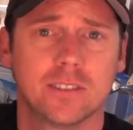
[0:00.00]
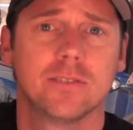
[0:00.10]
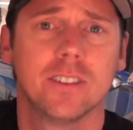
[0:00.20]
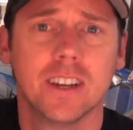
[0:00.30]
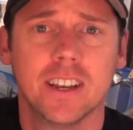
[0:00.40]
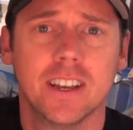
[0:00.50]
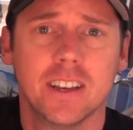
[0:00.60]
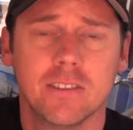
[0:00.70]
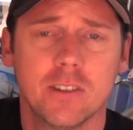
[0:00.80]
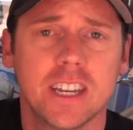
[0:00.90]
his
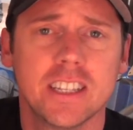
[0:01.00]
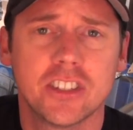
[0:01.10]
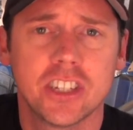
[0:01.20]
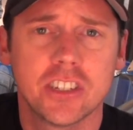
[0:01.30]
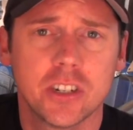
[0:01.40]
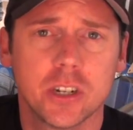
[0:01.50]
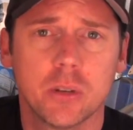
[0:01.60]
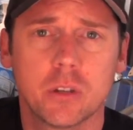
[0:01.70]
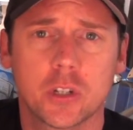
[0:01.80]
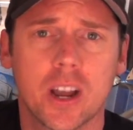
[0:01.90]
freaking sister
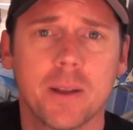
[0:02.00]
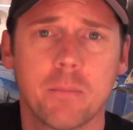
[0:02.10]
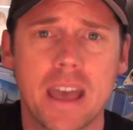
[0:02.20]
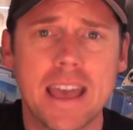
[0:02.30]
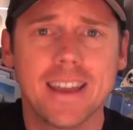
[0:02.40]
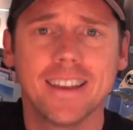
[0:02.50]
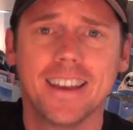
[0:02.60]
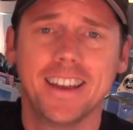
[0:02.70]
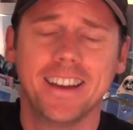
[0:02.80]
he was trying to bang.